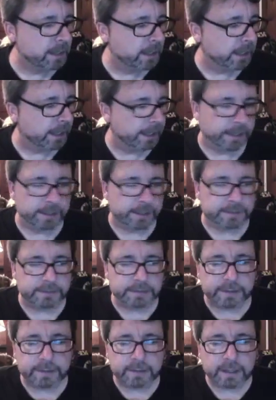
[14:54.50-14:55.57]
And
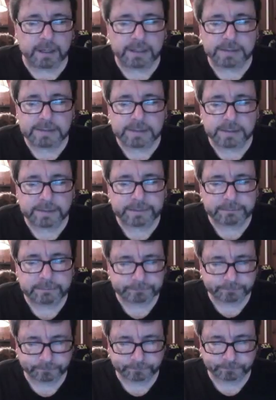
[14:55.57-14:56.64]
I tell you,
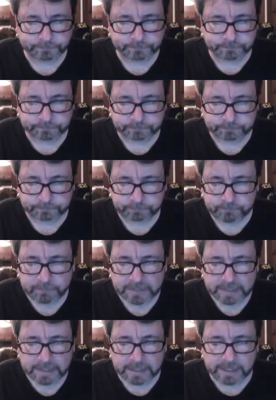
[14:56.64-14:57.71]

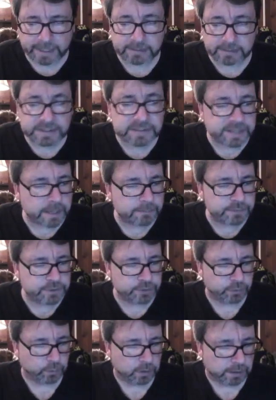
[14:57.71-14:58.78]
at least
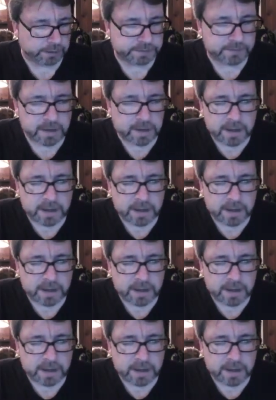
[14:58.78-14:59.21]
temperature-wise,